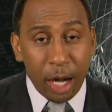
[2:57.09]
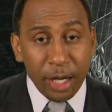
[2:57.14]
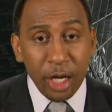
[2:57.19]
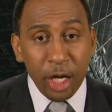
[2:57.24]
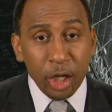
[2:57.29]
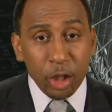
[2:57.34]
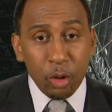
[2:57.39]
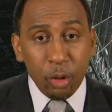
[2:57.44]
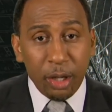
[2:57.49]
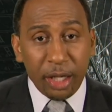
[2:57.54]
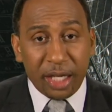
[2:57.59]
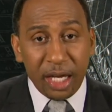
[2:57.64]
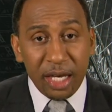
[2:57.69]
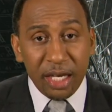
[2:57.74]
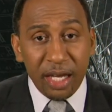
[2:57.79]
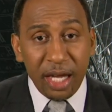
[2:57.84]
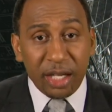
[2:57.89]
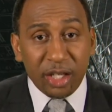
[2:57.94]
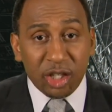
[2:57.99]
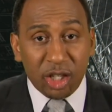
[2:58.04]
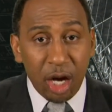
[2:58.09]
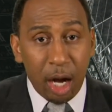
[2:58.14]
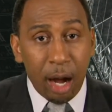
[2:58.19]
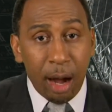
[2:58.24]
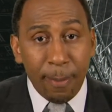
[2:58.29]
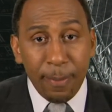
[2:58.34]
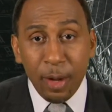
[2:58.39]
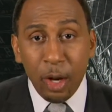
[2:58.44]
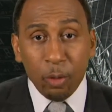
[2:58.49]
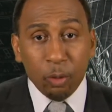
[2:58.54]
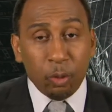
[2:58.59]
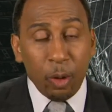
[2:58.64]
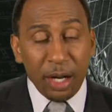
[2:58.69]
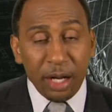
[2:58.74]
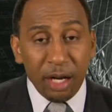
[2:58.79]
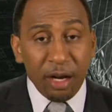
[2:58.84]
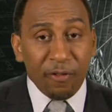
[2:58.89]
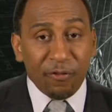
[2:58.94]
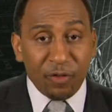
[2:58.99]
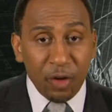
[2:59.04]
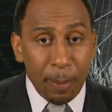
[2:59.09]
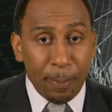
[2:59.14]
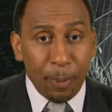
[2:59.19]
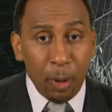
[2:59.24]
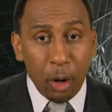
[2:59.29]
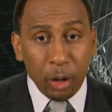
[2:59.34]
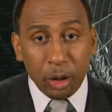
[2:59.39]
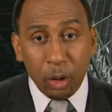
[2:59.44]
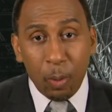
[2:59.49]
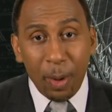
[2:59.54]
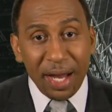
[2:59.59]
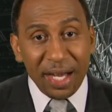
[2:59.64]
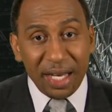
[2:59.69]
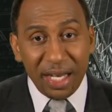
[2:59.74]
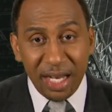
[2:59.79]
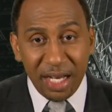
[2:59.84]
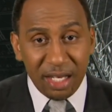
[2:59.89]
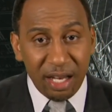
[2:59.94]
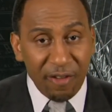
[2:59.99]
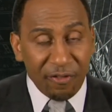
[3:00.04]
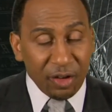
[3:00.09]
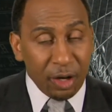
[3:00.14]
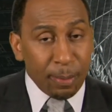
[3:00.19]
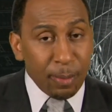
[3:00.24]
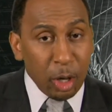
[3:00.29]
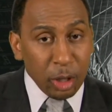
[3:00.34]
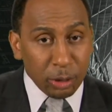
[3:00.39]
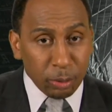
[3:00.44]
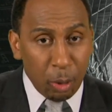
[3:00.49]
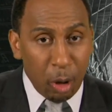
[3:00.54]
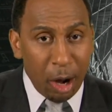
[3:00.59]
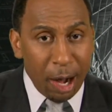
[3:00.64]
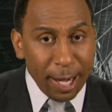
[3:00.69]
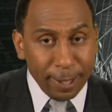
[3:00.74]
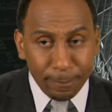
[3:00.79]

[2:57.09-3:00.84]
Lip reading: you look at Nick Chubb running the football the way that he did for the most part